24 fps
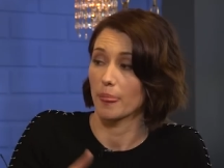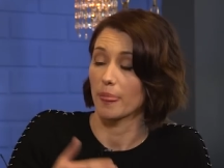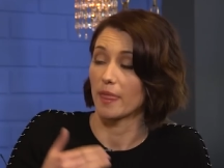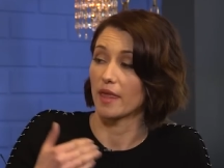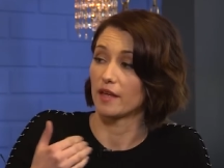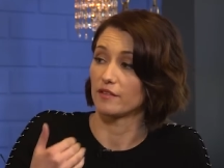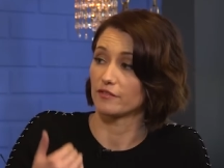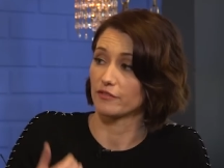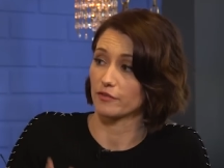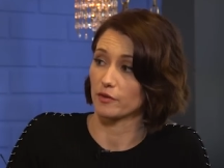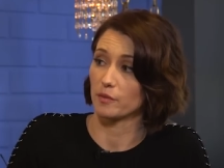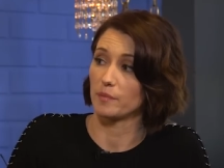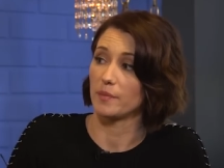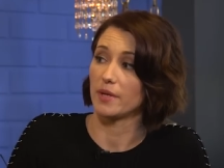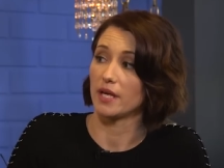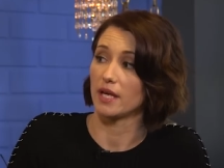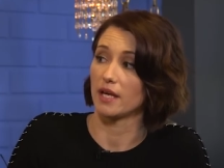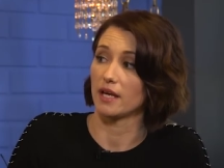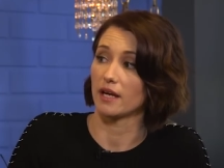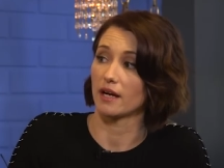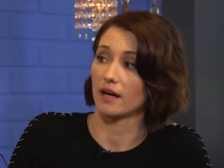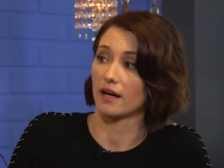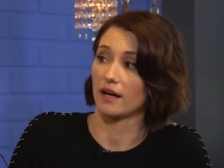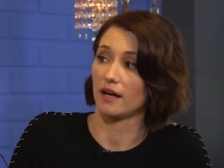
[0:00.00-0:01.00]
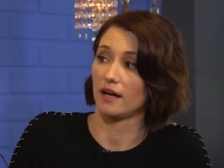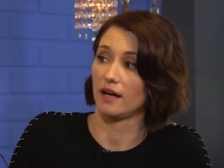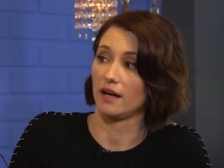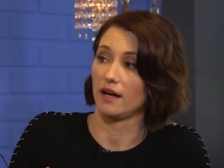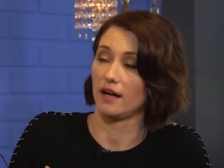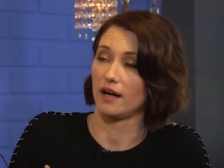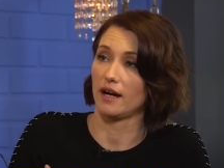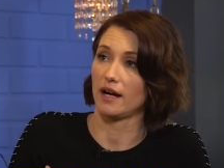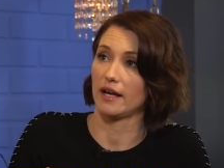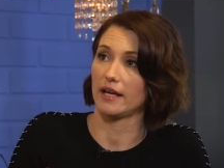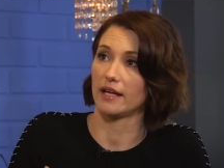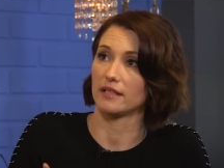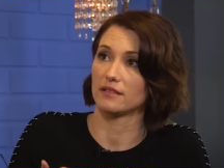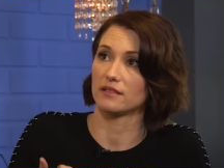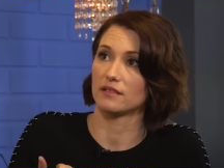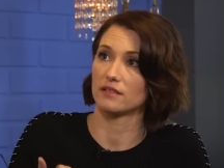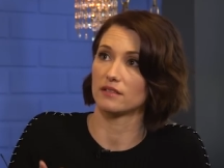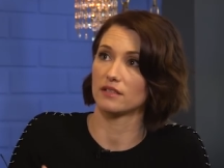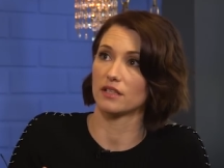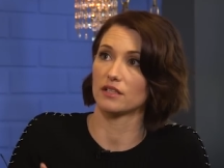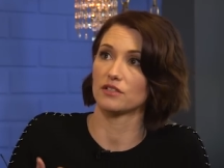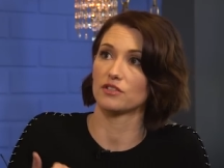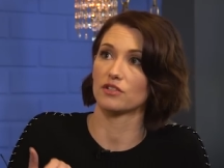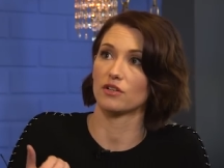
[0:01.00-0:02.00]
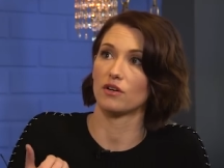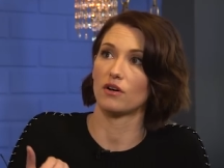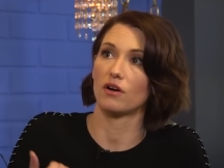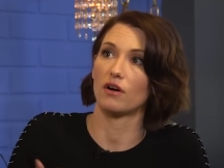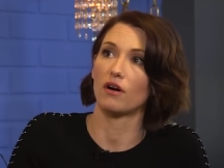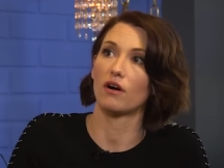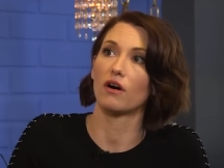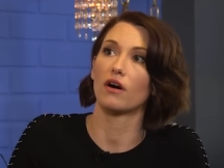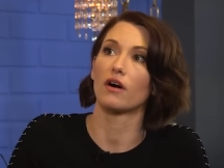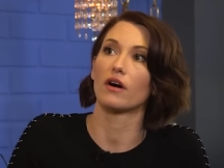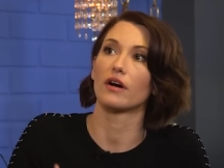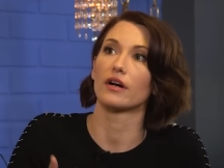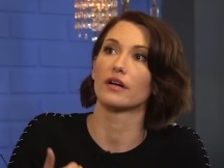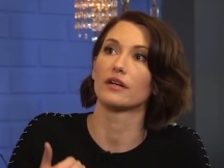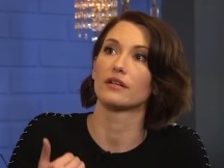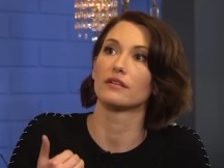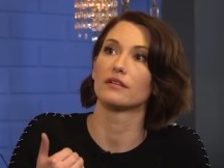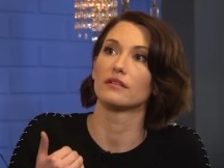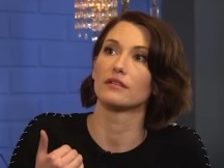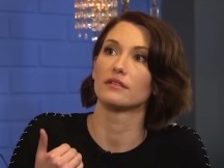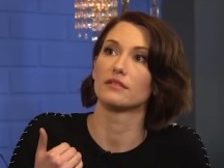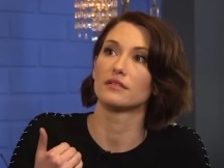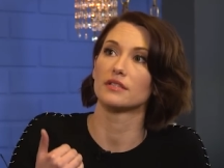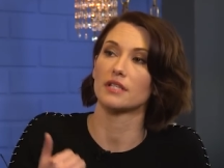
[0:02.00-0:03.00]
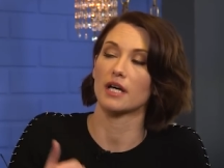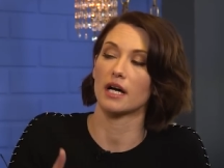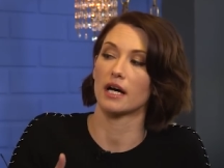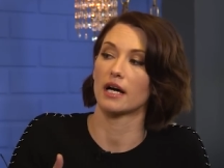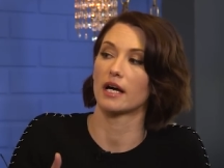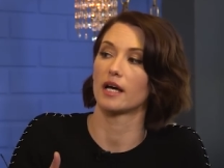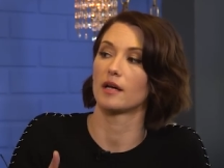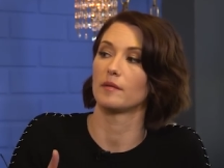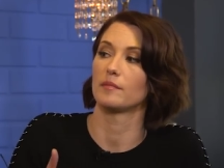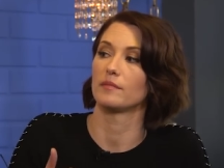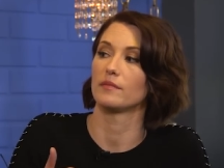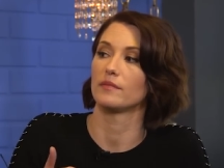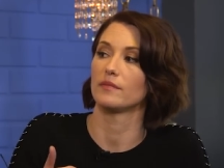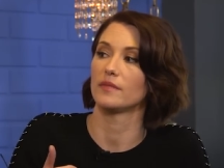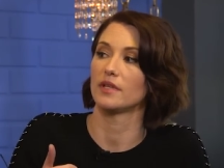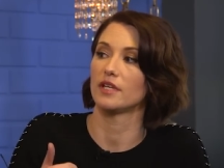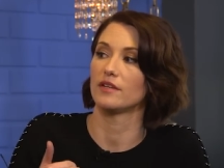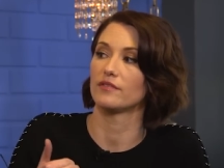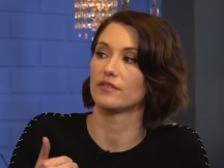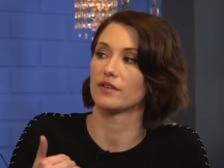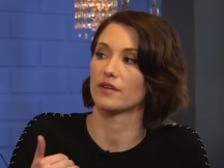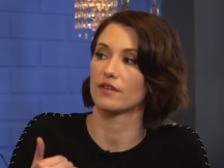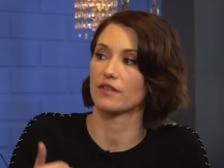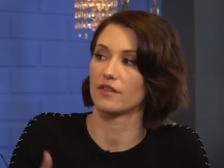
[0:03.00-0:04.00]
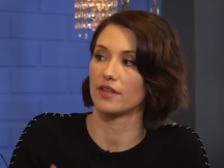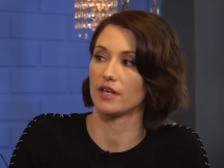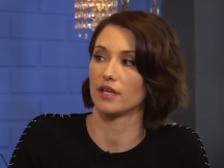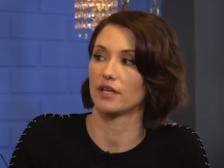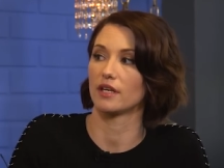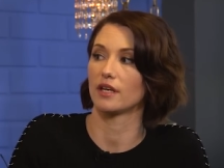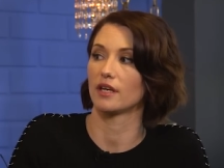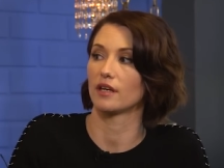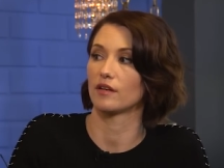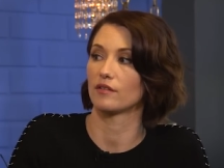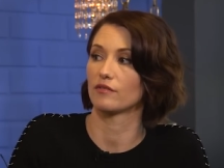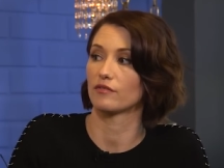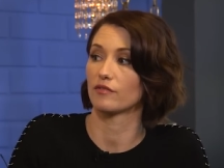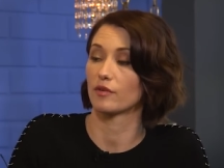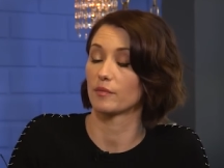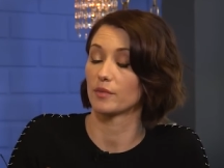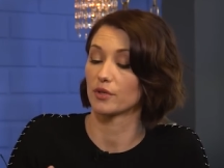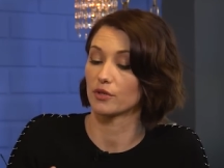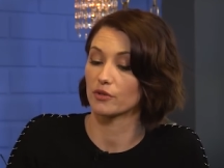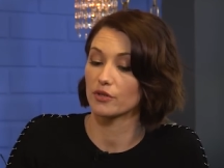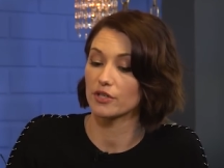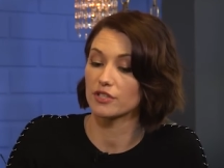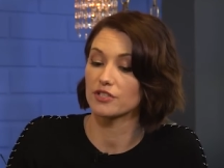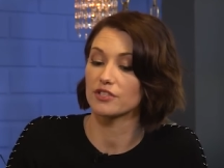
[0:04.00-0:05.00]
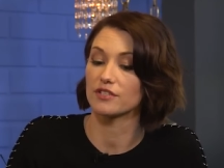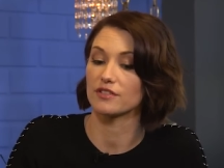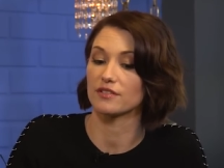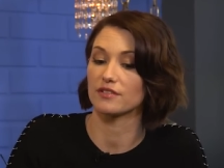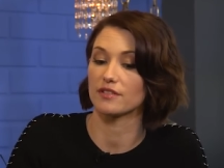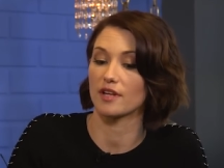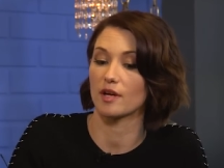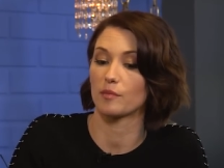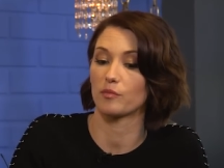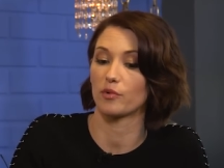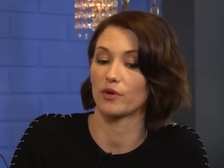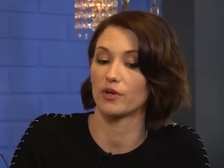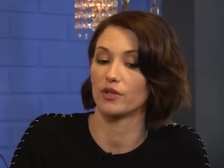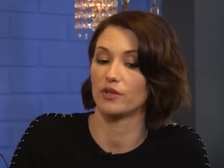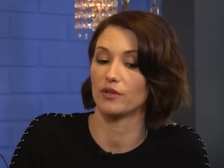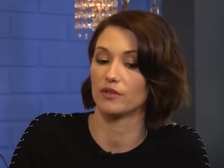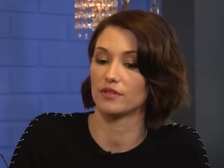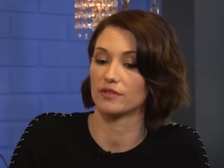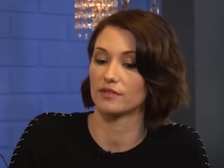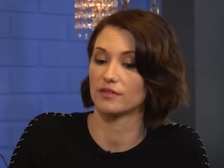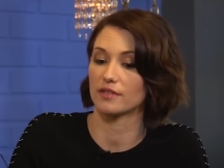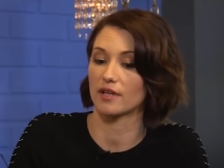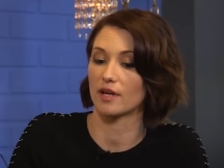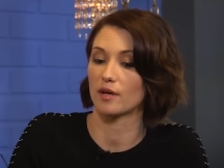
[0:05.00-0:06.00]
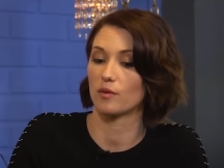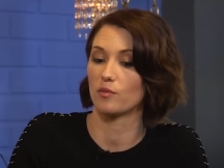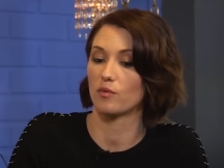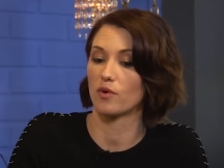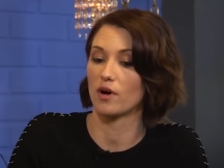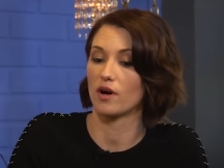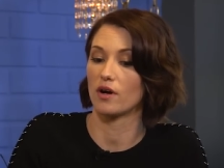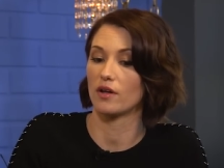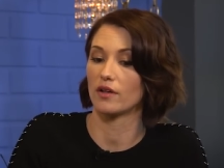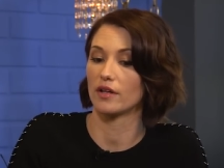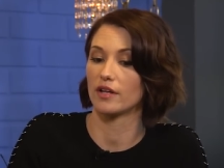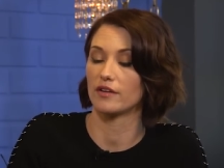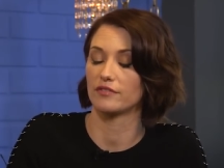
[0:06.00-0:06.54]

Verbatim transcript: and for me, I had such a hard time even thinking from a Christian standpoint. You could say, well,